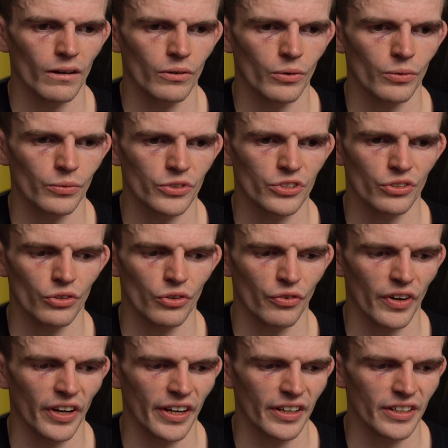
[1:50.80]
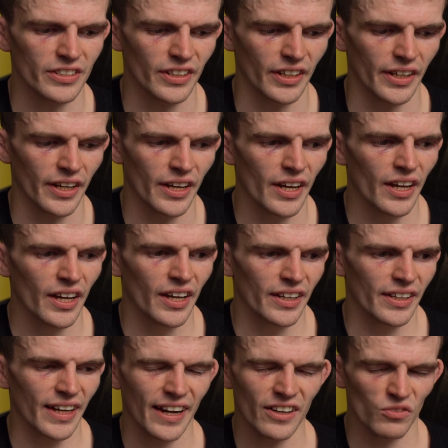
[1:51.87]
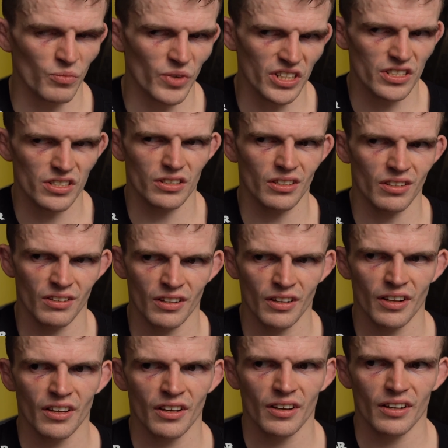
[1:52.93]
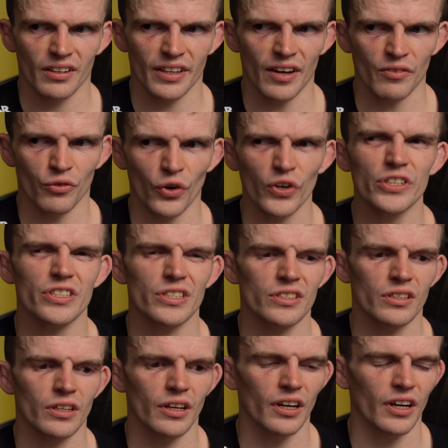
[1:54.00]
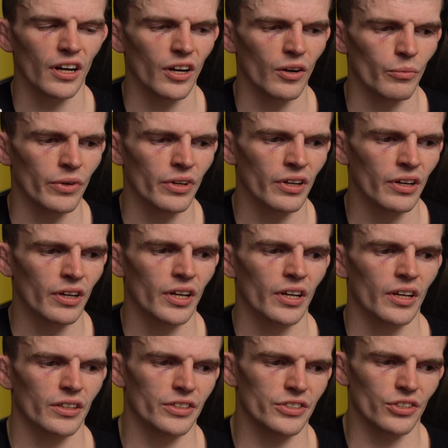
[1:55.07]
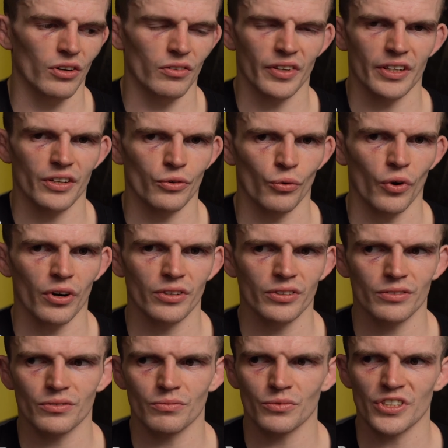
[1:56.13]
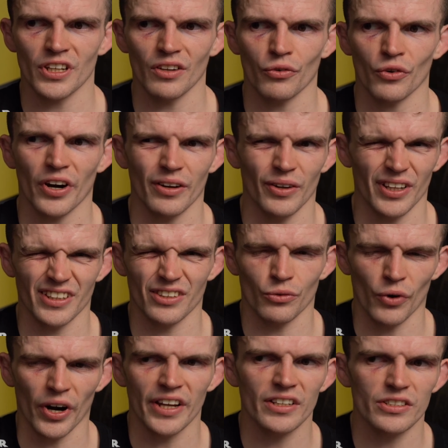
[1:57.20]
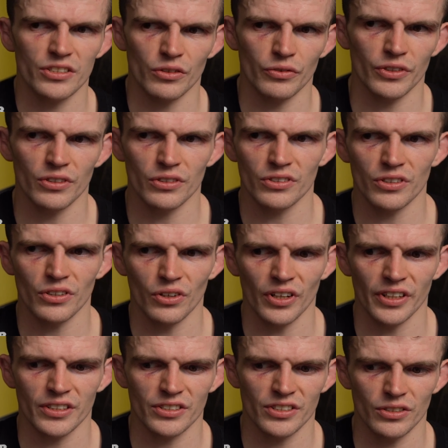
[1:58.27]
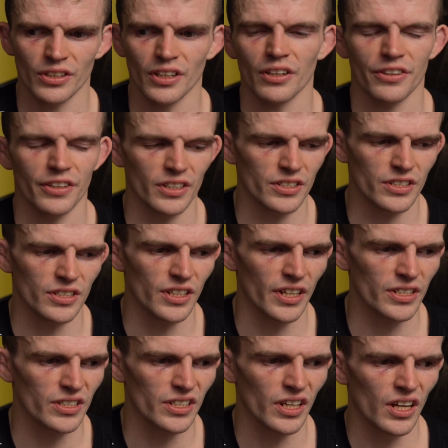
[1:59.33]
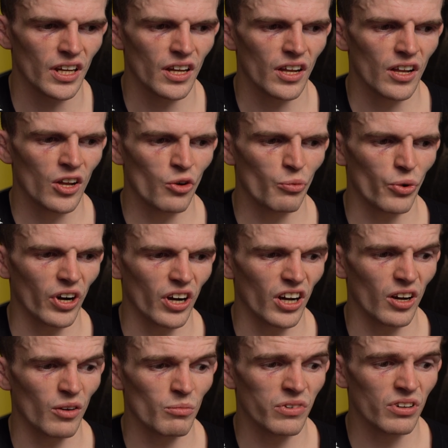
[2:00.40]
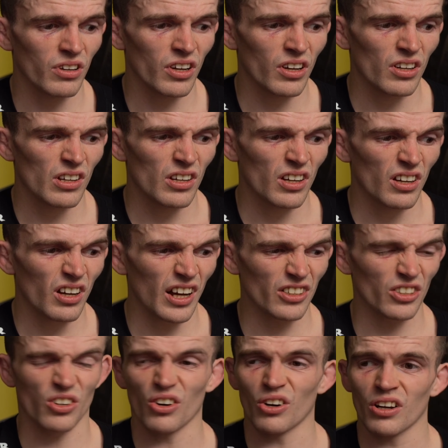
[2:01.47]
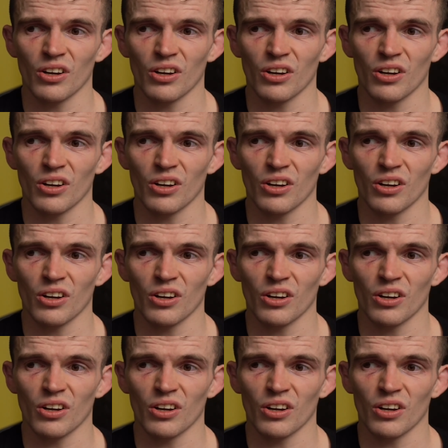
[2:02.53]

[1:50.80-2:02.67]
when each other are fighting, and it's like you kind of miss that voice, um, the sort of like self write like the writing stuff he does, you know, like little things he says. But um, I don't